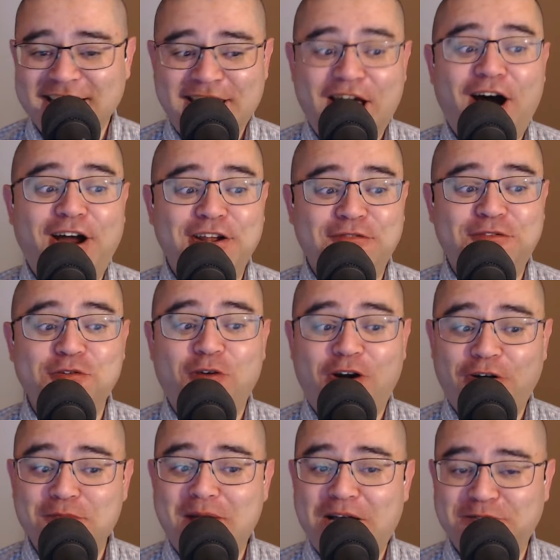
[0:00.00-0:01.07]
Not if you
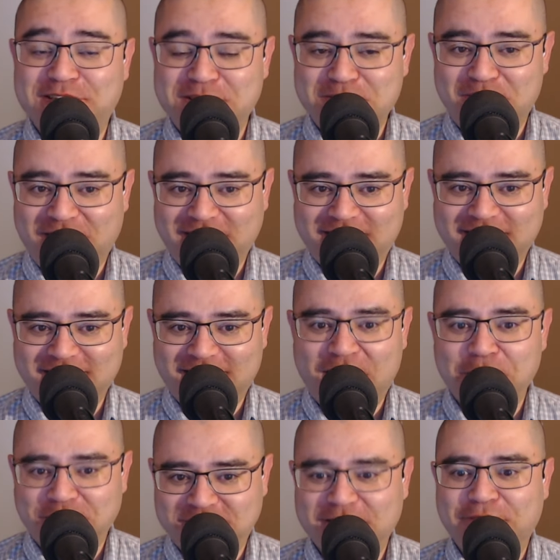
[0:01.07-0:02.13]
are mountain biking.
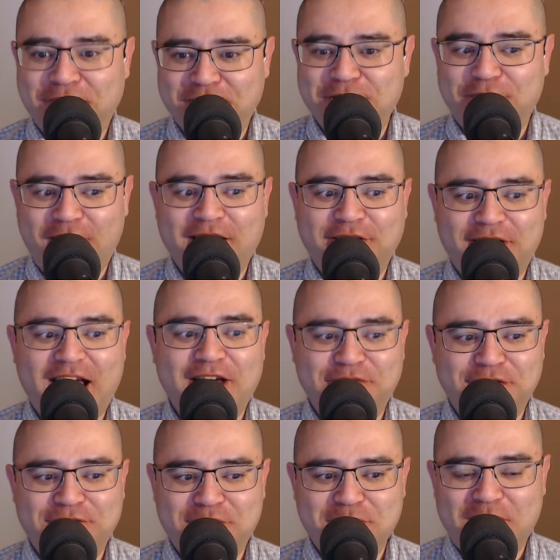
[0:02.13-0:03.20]
I would definitely rather
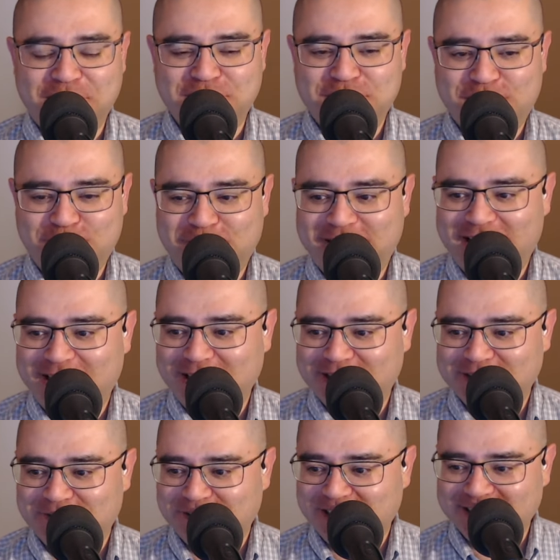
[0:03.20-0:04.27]
have it if I'm actually doing that
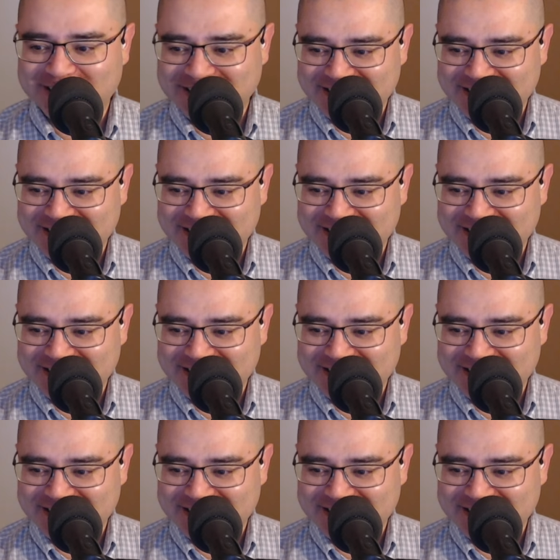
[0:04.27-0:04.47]
activity